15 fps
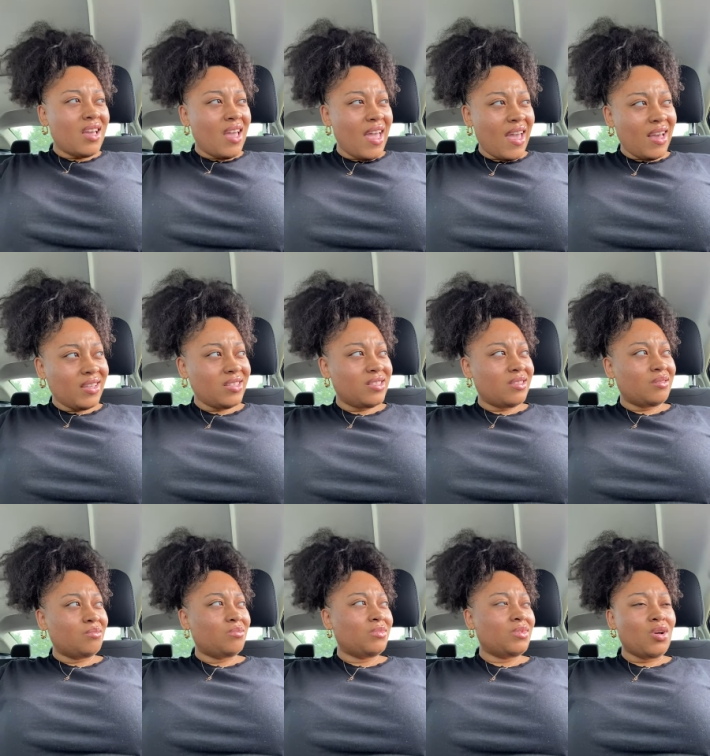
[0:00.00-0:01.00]
ask them.
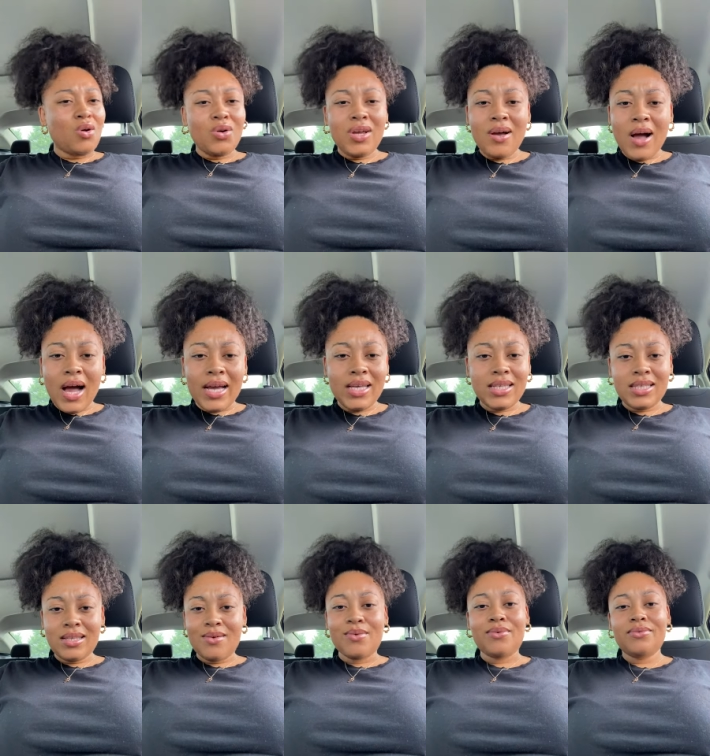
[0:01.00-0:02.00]
Go to your higher
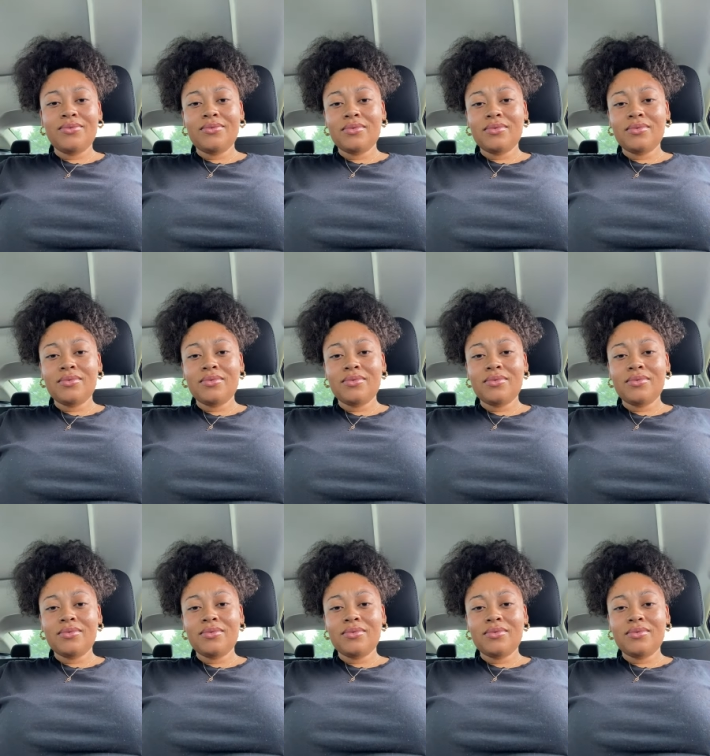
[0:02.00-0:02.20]
self.